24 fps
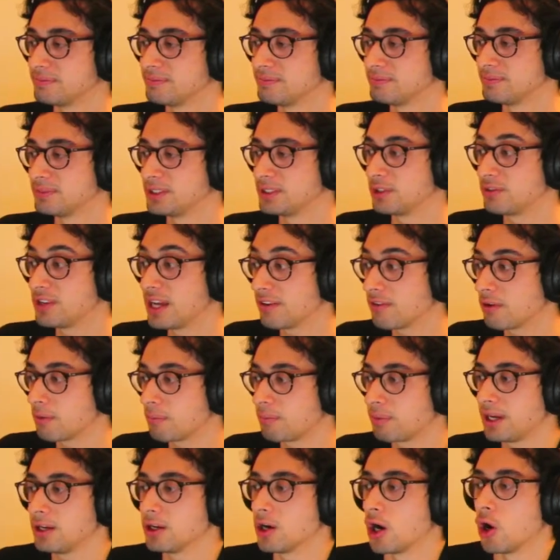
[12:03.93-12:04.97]
You've never
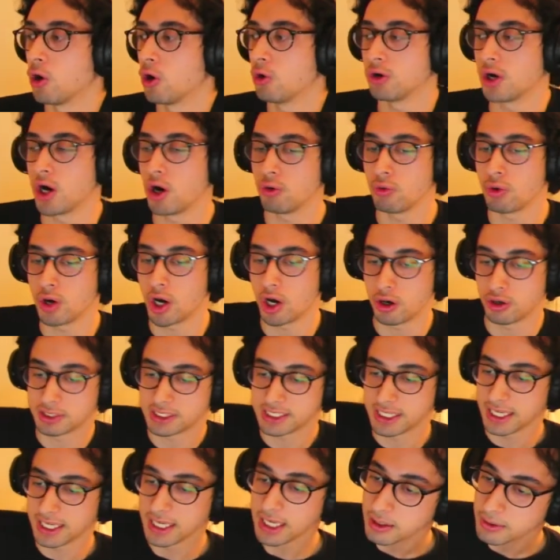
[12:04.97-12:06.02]
beat
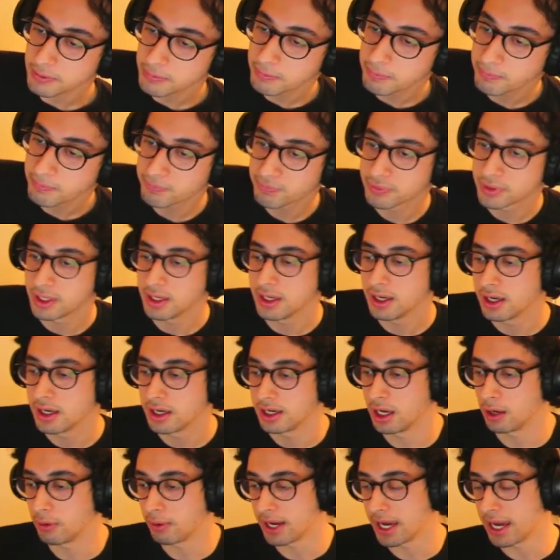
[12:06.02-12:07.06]
T?
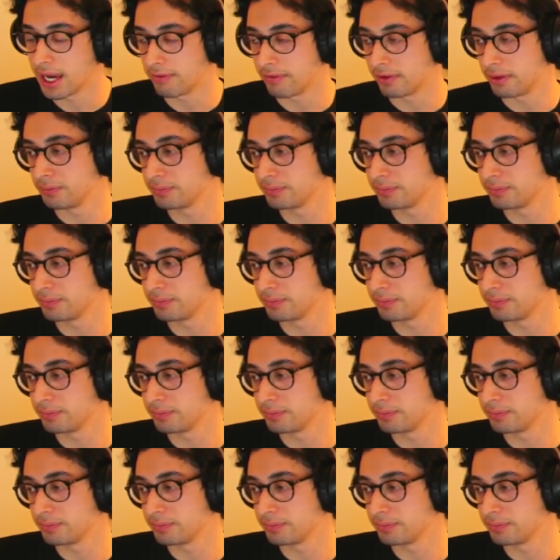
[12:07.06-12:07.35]
No, I haven't.